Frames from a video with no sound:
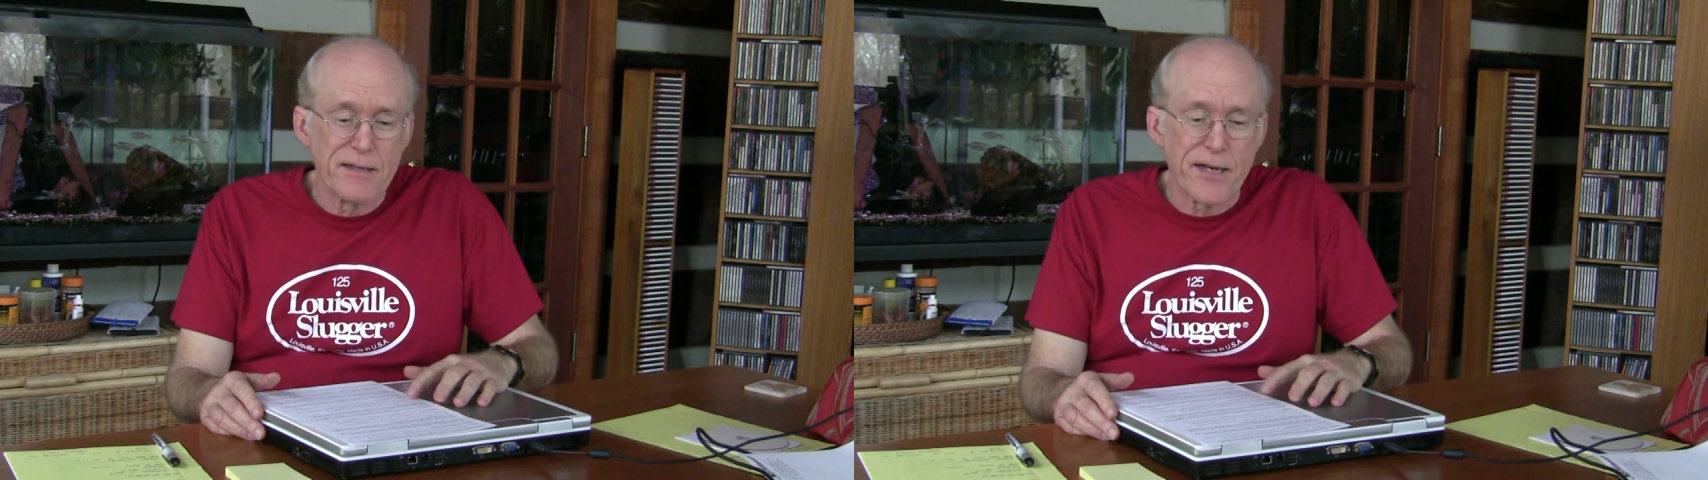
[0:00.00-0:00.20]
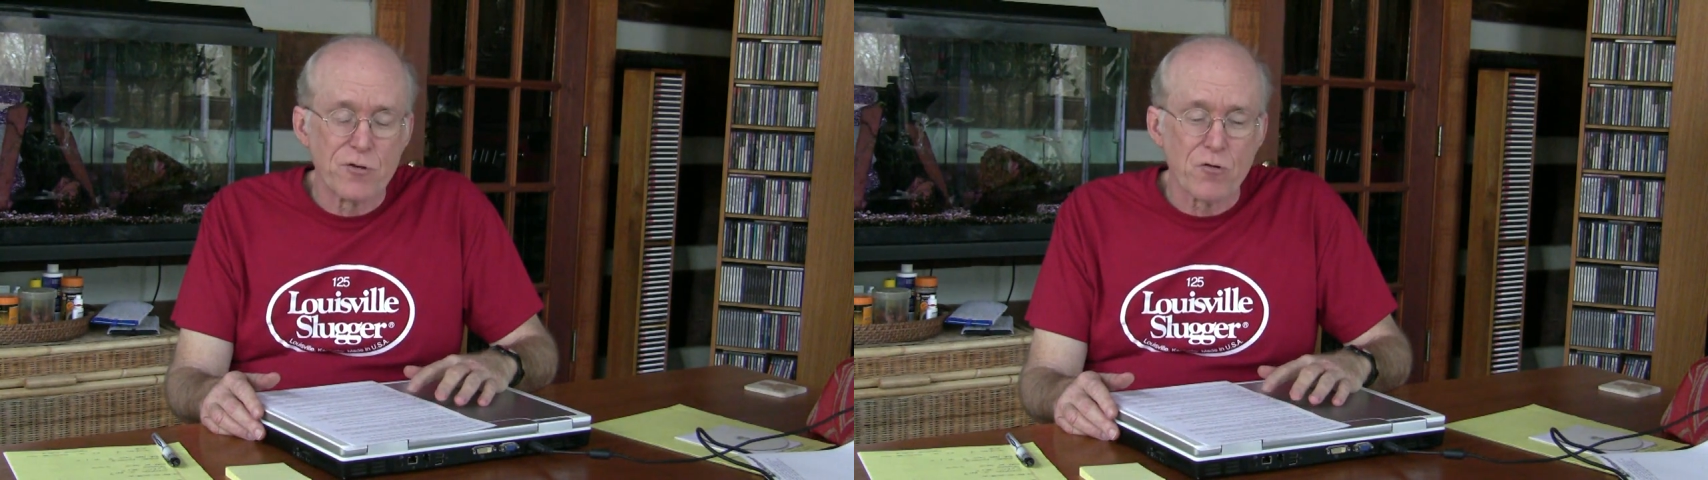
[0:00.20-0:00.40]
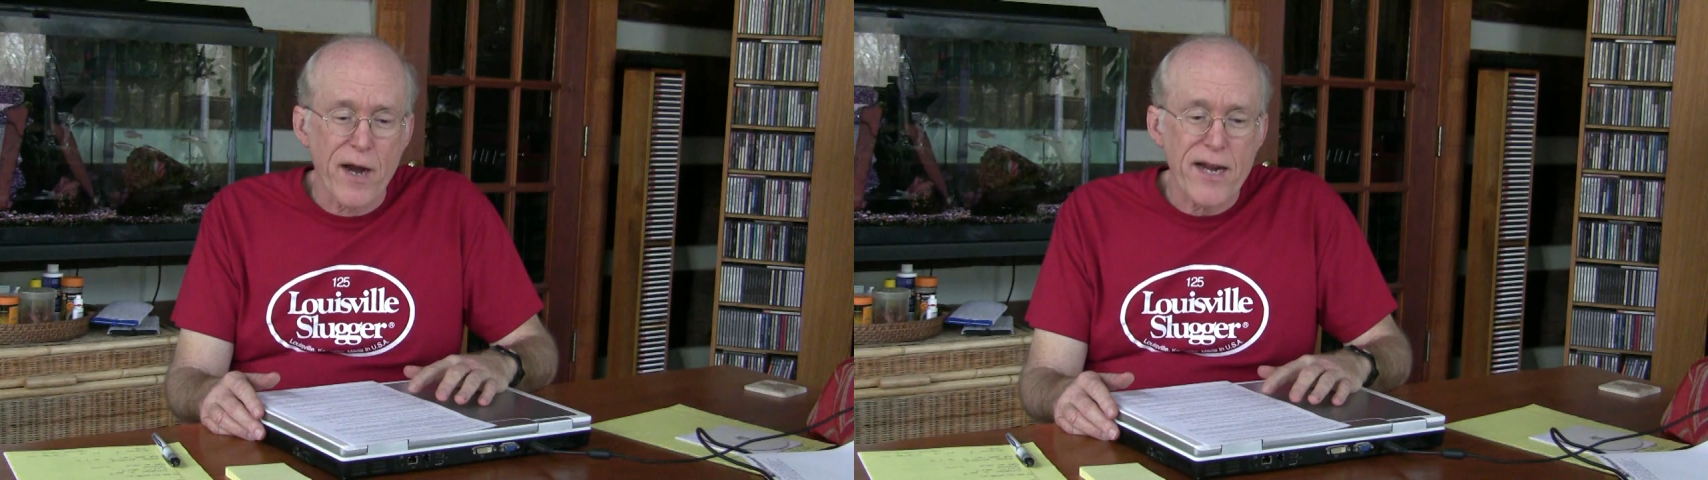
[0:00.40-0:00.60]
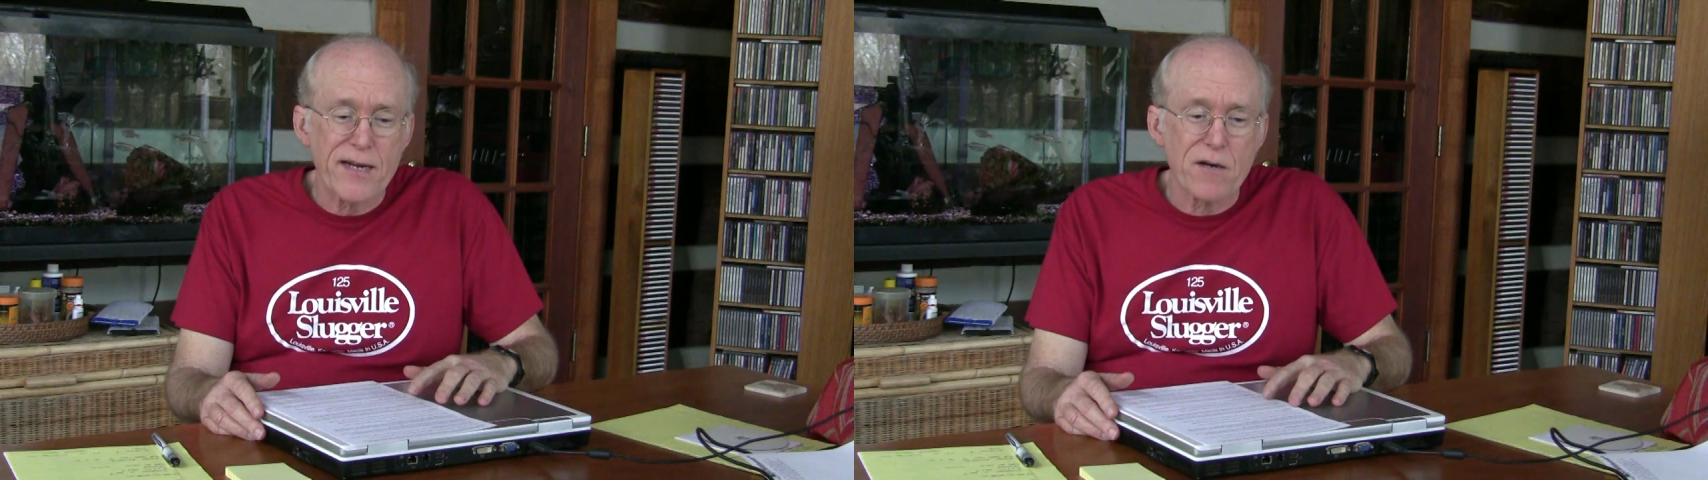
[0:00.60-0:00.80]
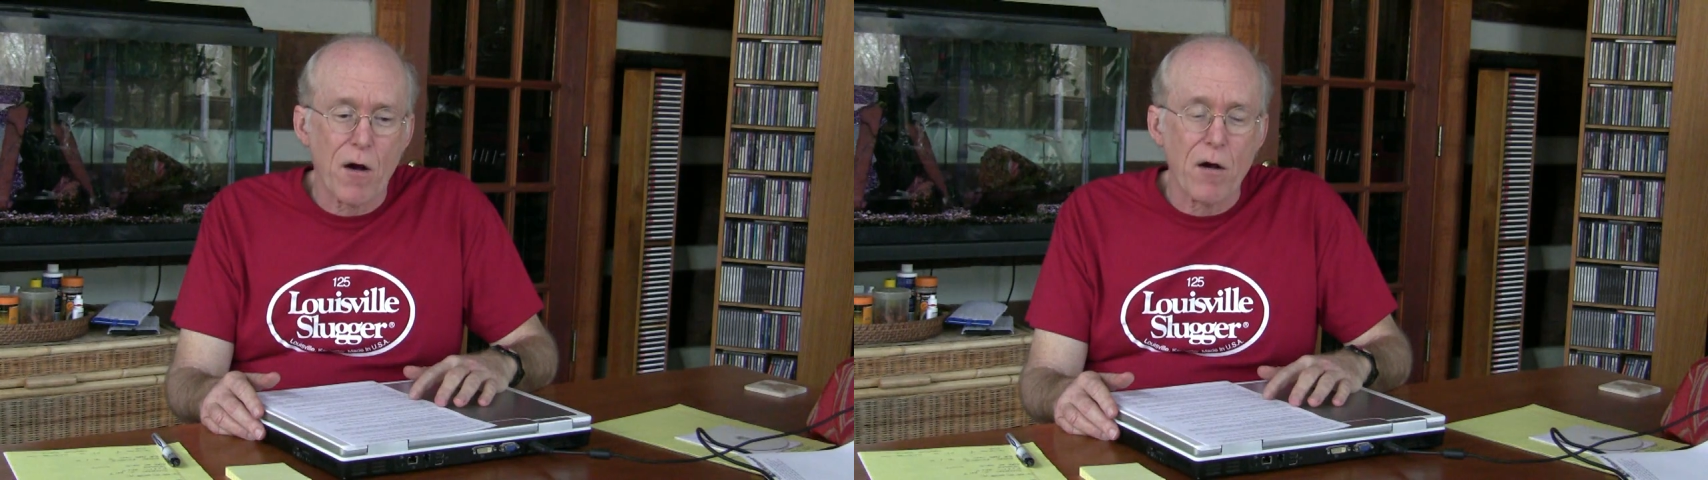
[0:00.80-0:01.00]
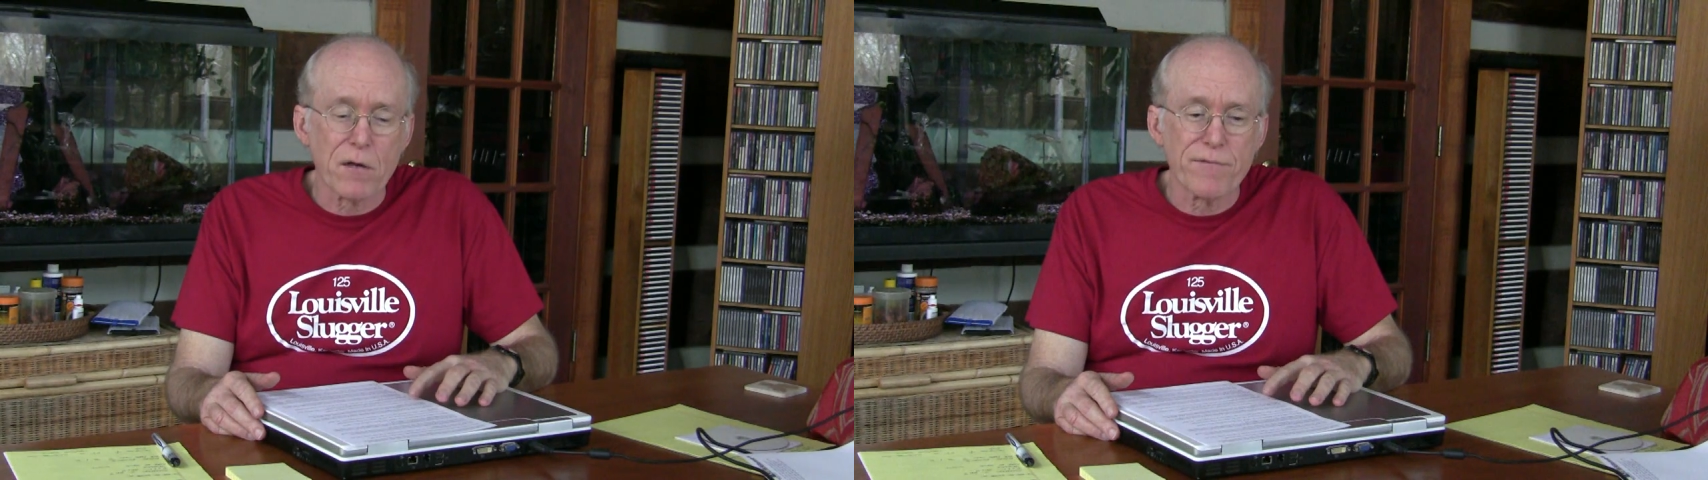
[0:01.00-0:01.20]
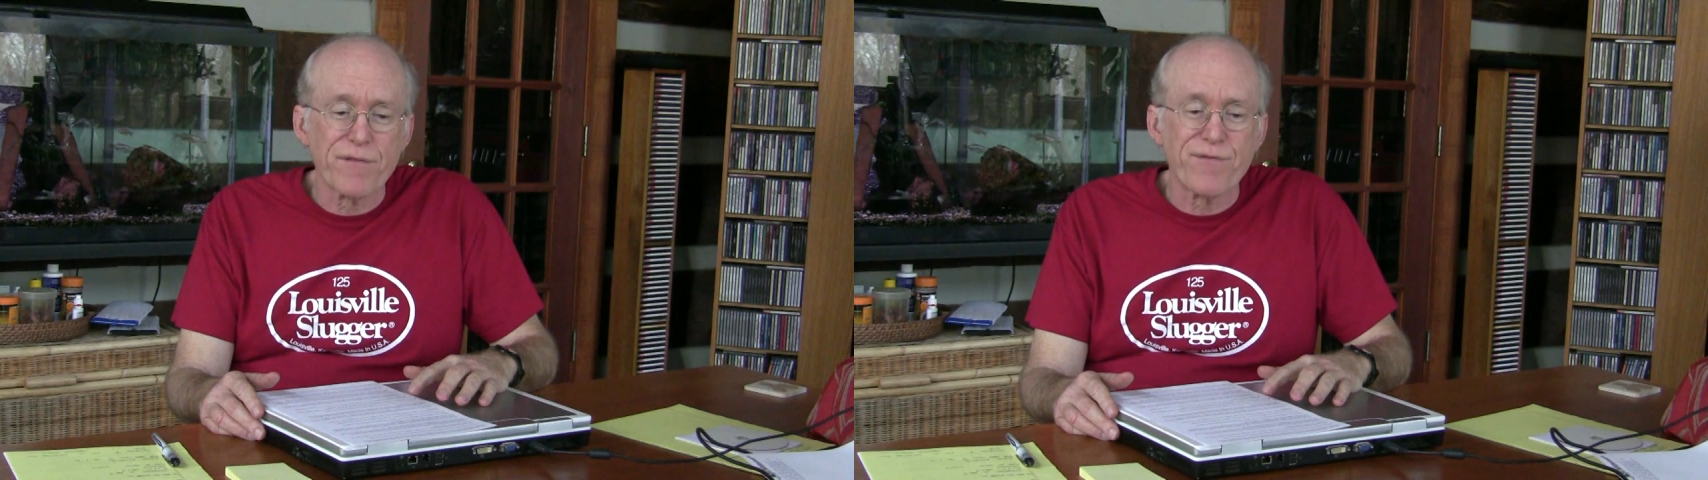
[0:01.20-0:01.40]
they drain all of the